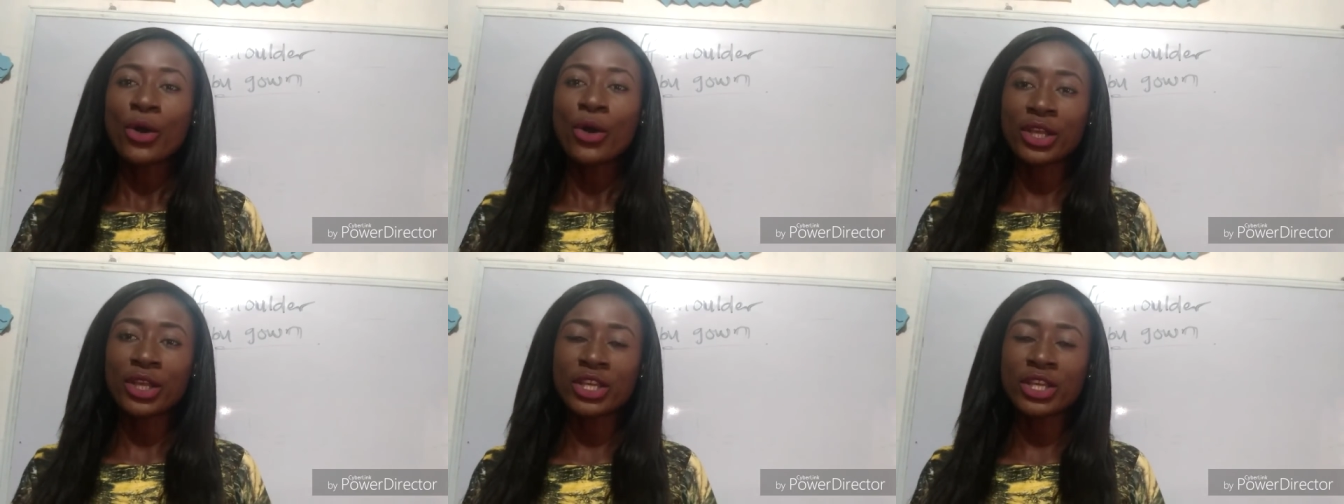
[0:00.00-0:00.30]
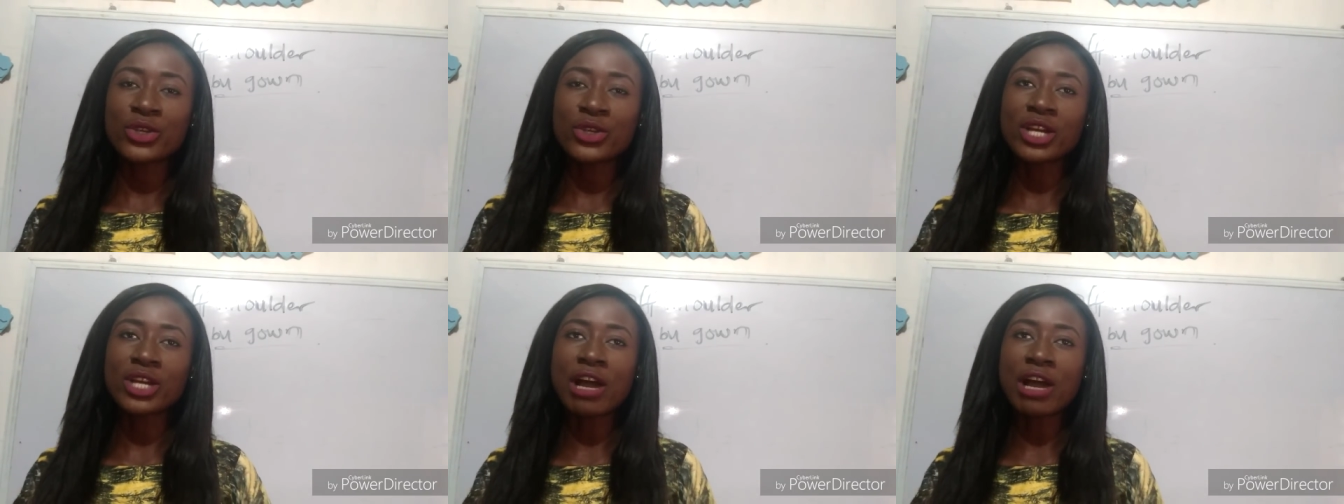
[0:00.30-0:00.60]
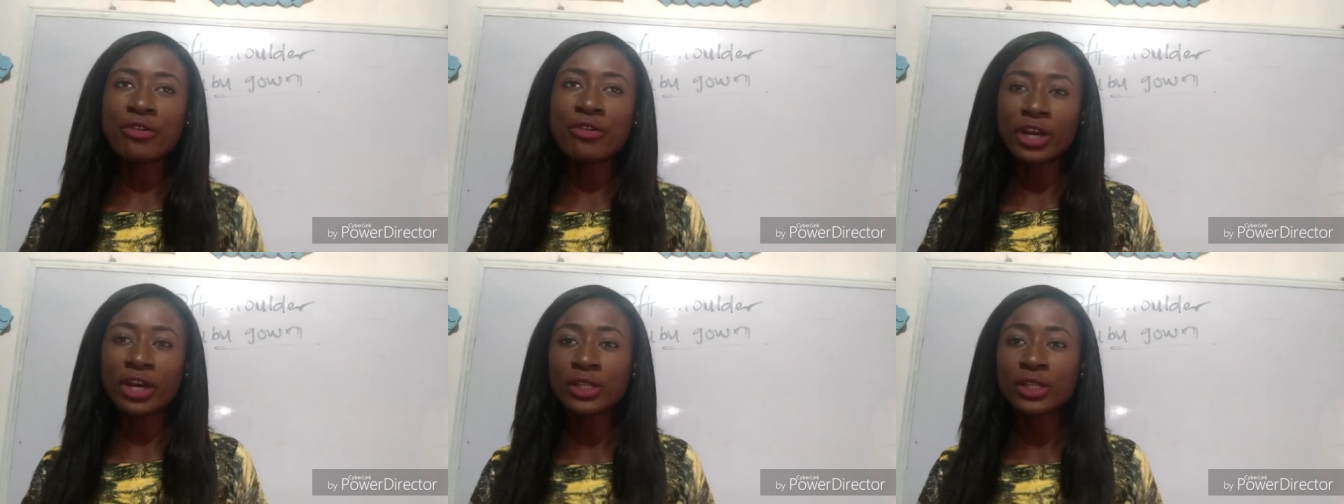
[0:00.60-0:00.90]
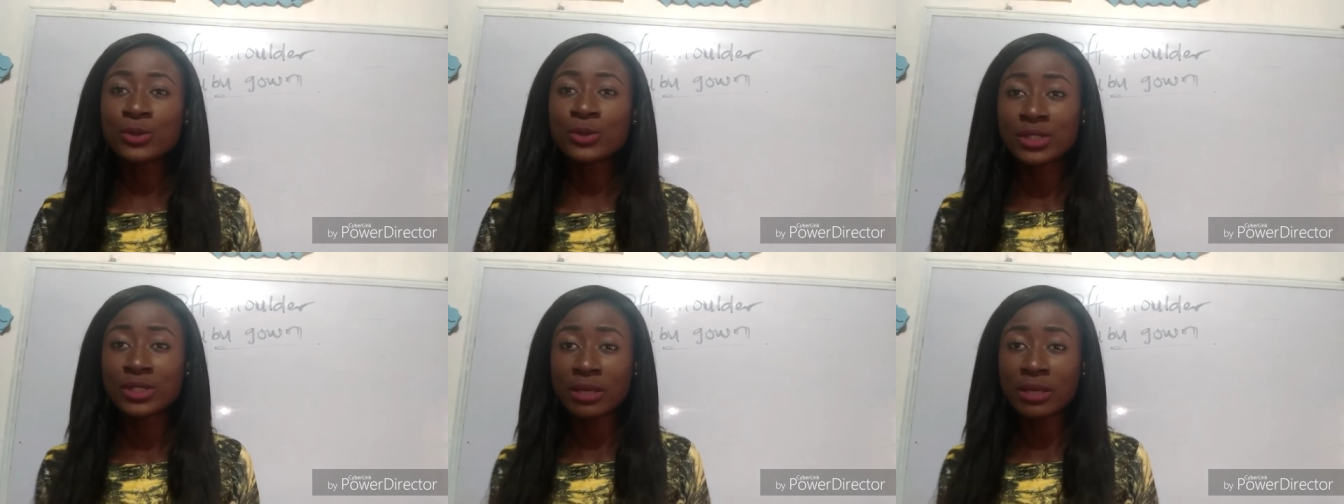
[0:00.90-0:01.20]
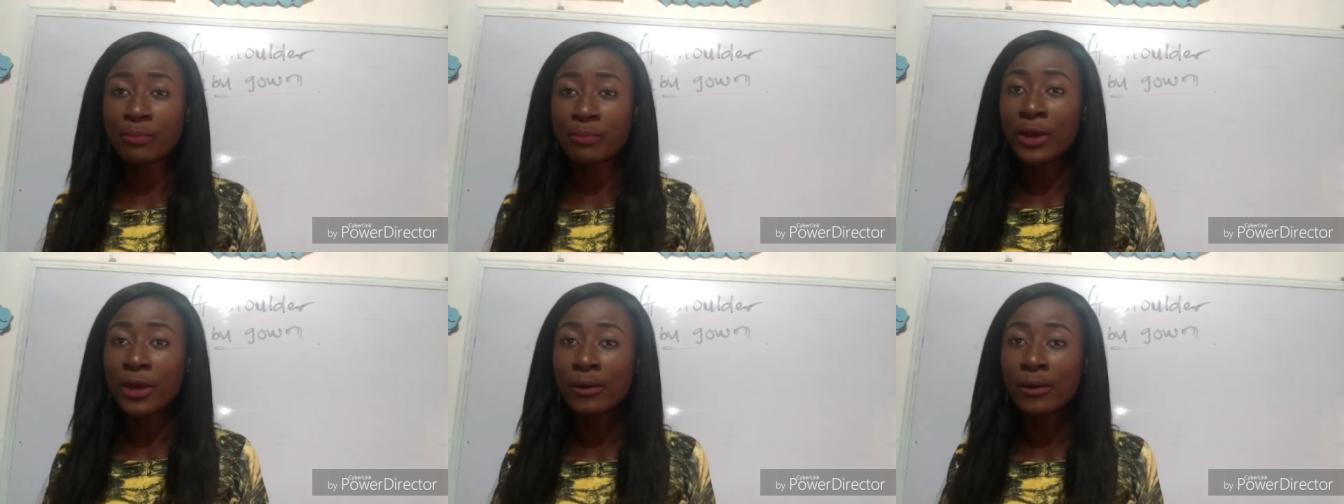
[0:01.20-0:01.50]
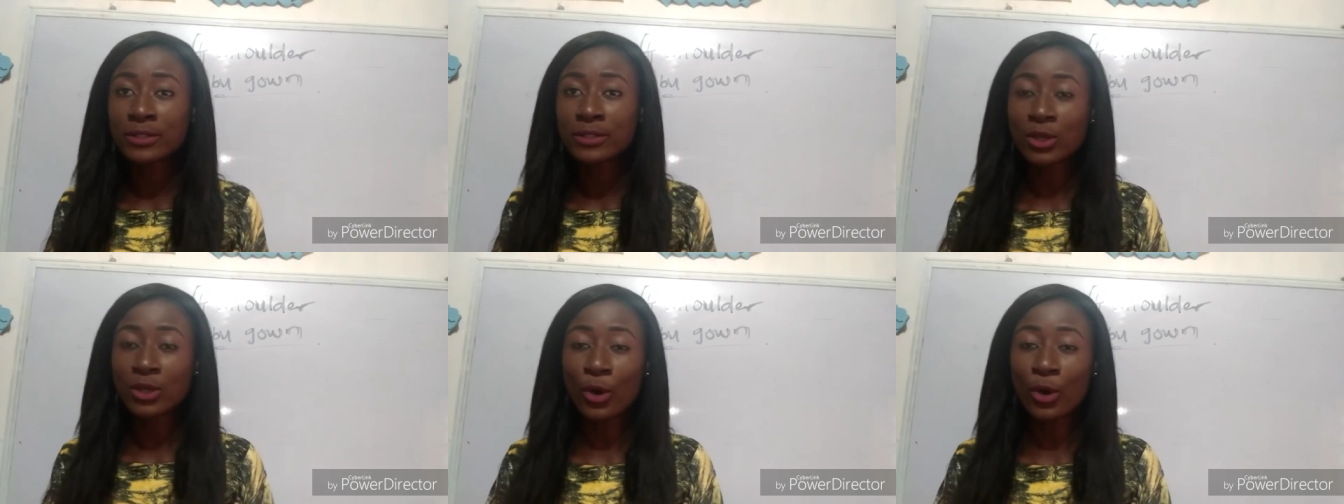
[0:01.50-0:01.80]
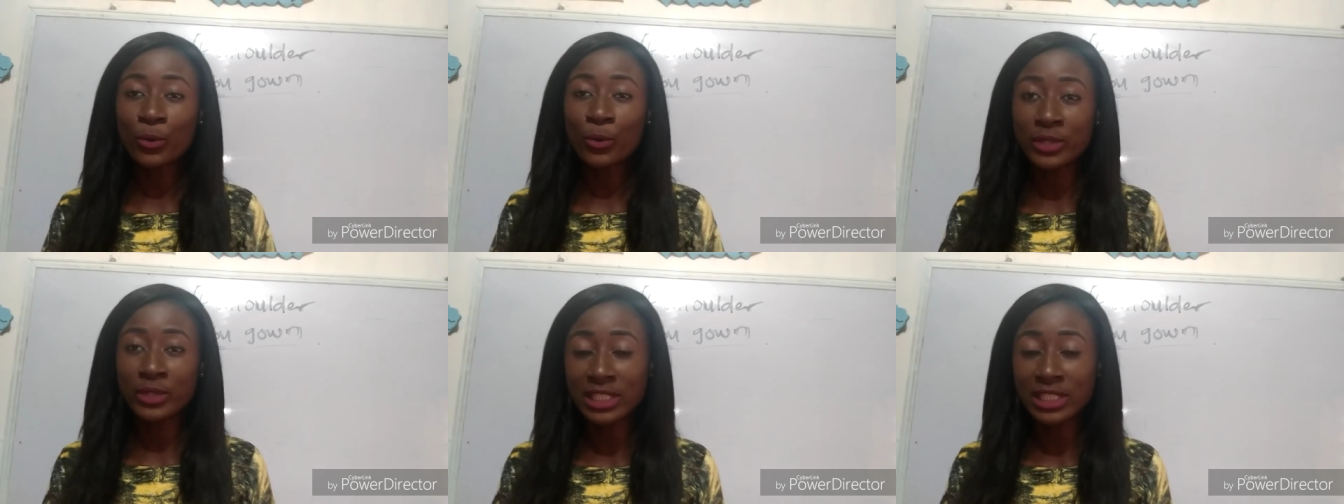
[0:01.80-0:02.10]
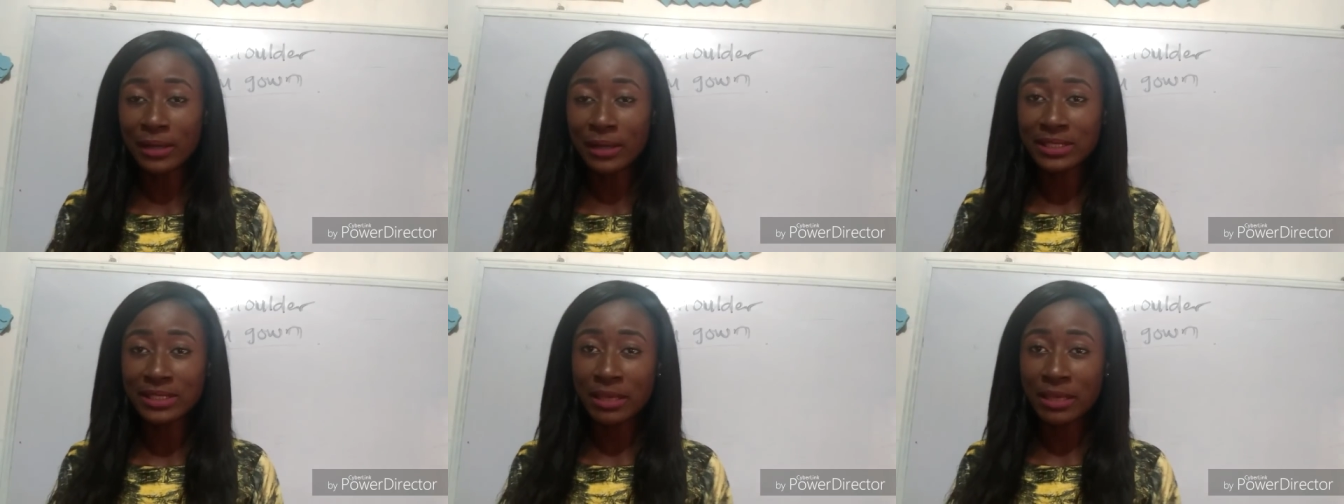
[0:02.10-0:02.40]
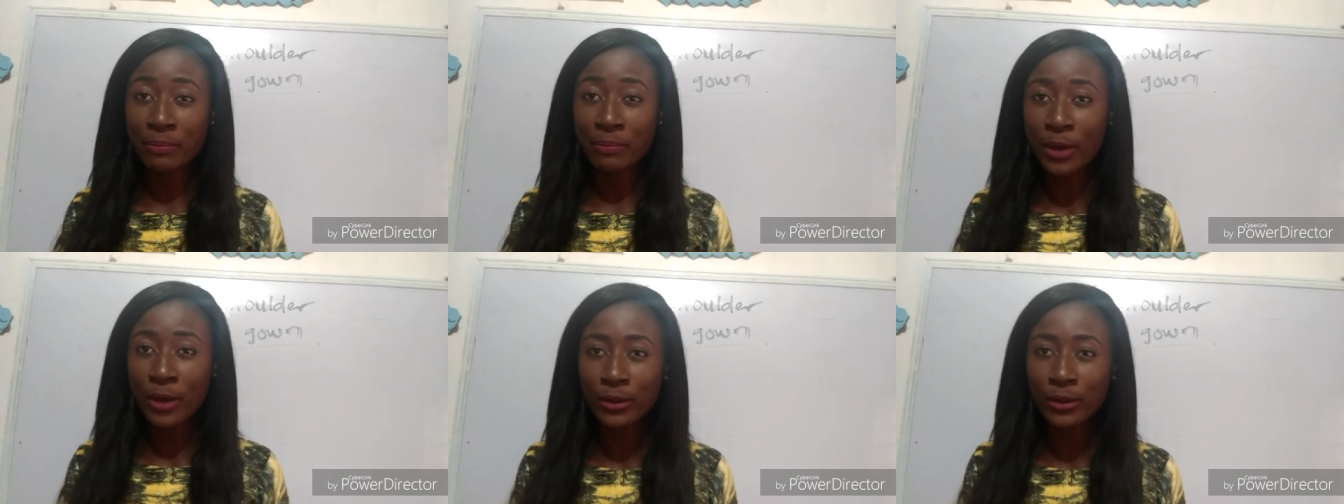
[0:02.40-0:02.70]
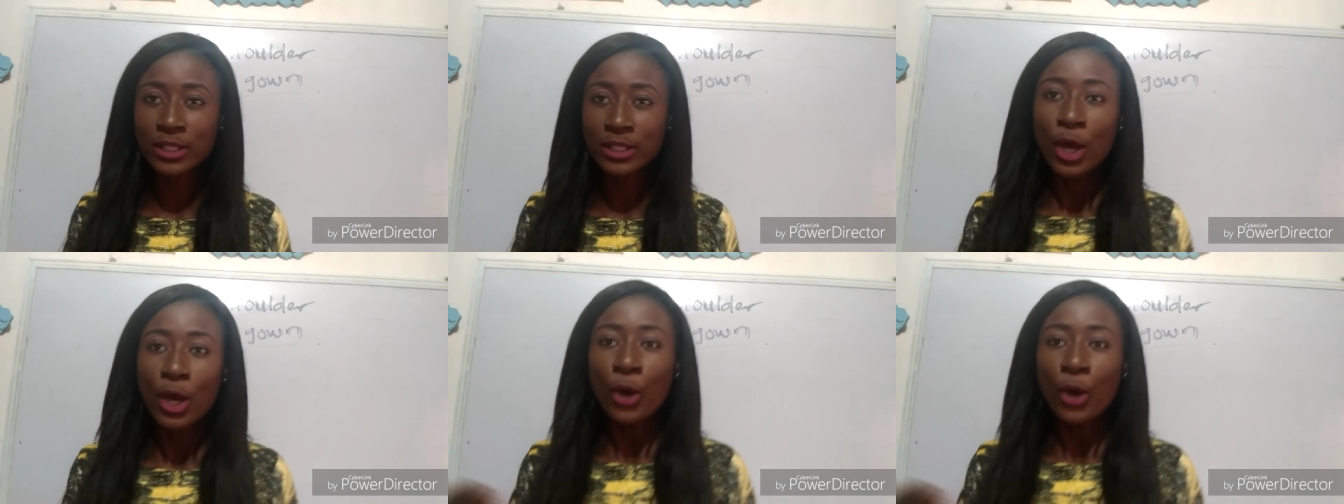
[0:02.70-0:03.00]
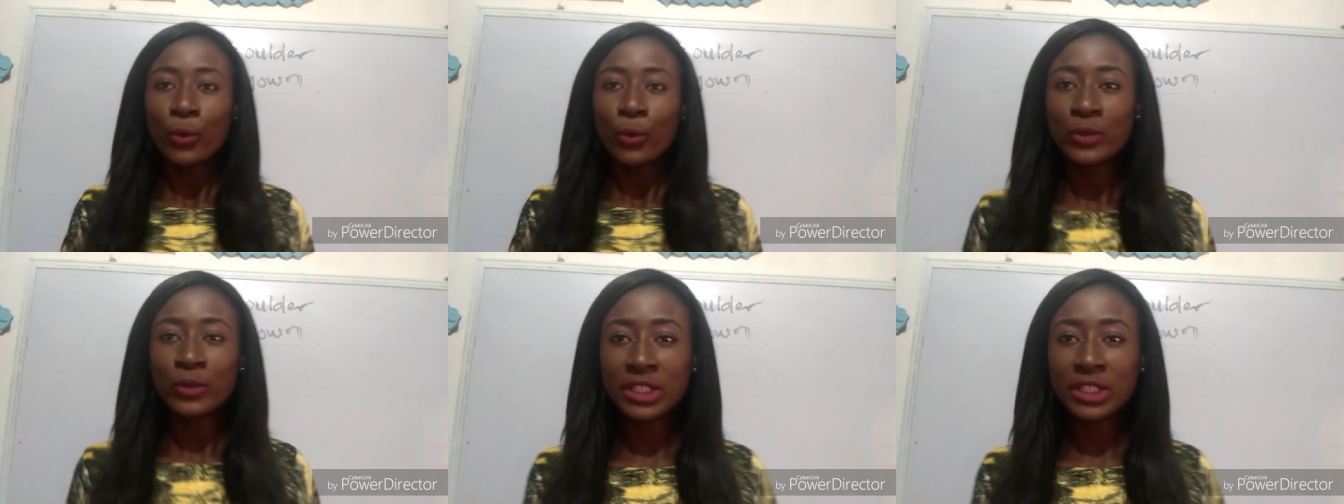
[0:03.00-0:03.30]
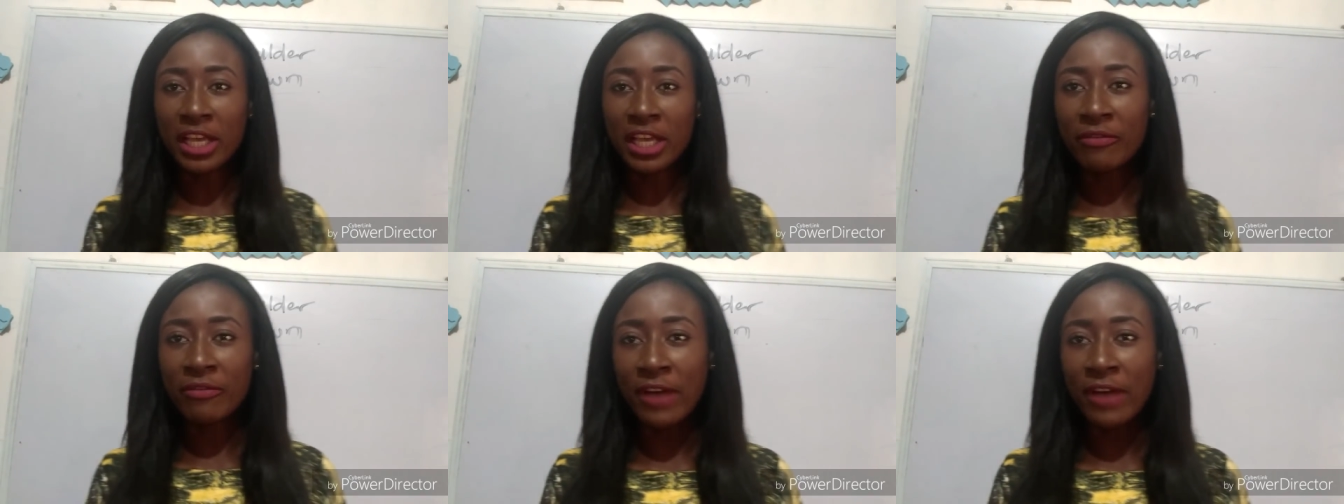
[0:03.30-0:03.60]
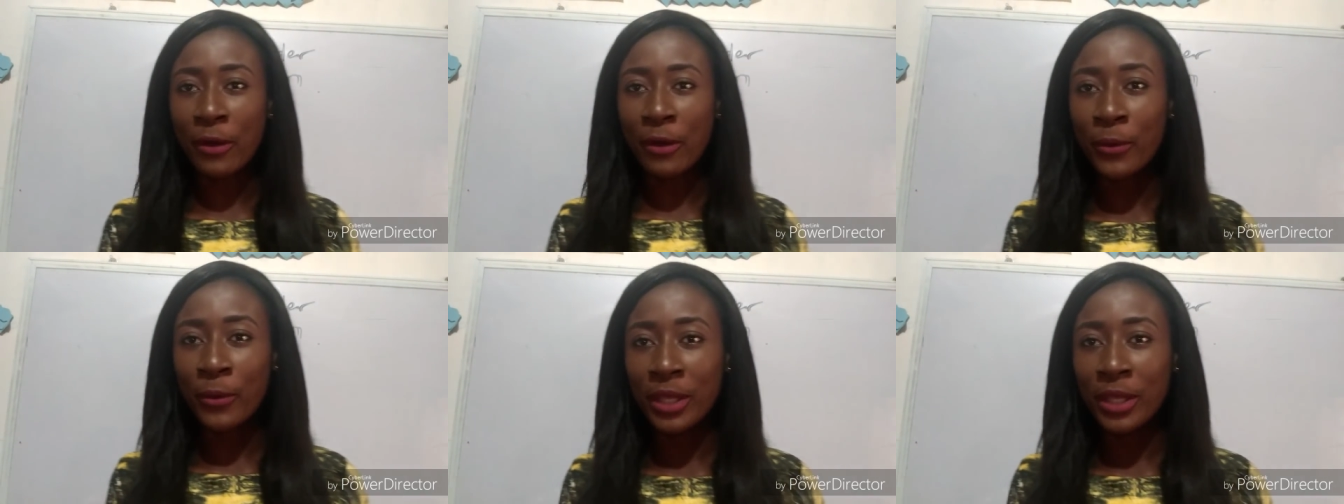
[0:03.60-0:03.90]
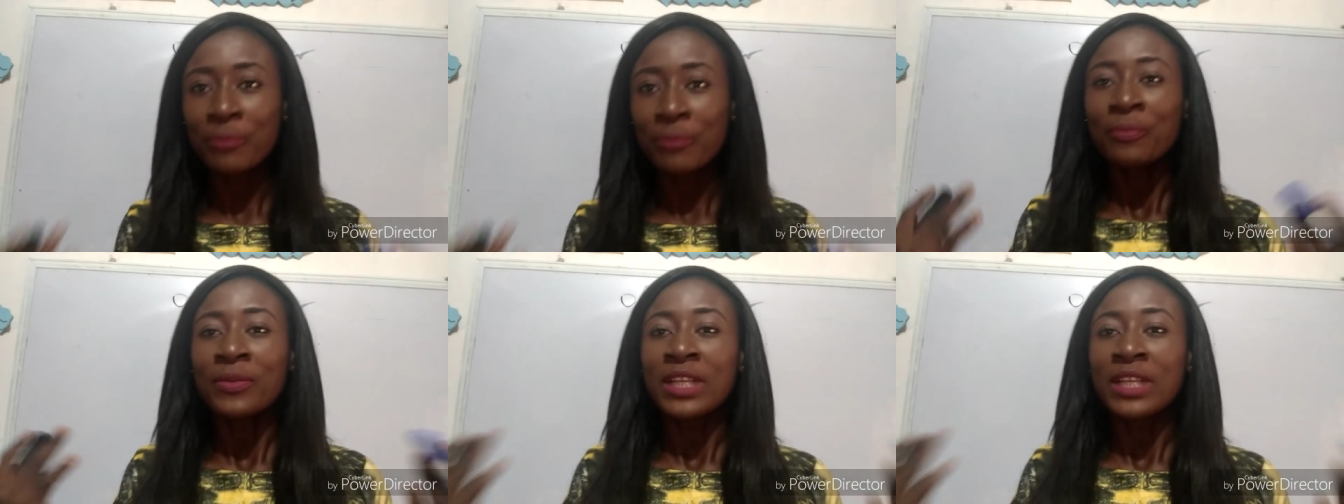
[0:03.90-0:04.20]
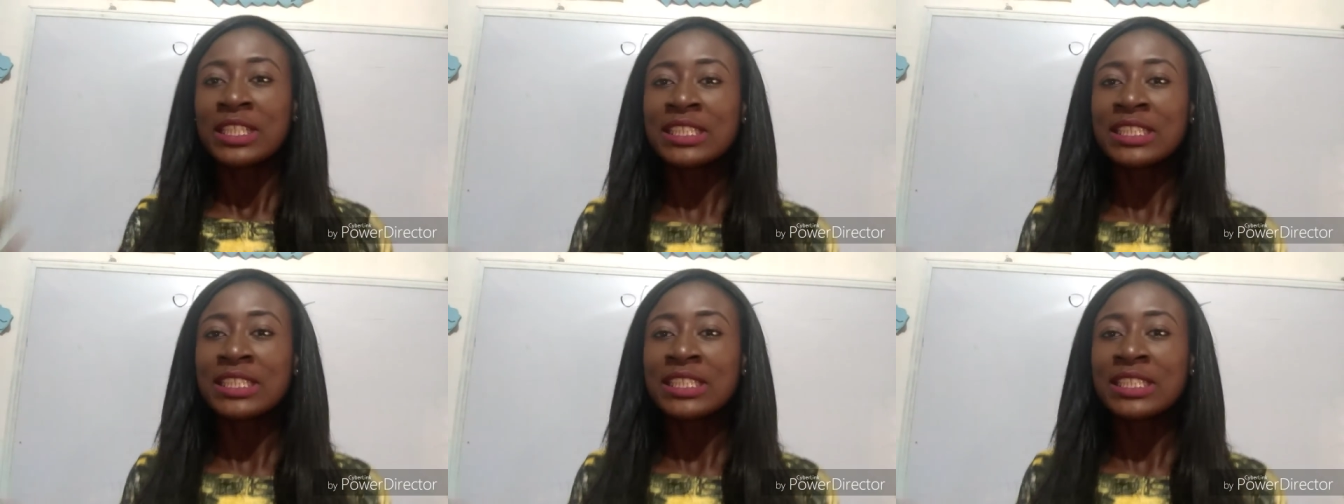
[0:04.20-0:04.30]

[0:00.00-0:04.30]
Okay, you can rock it with a belt or without a belt, whichever way.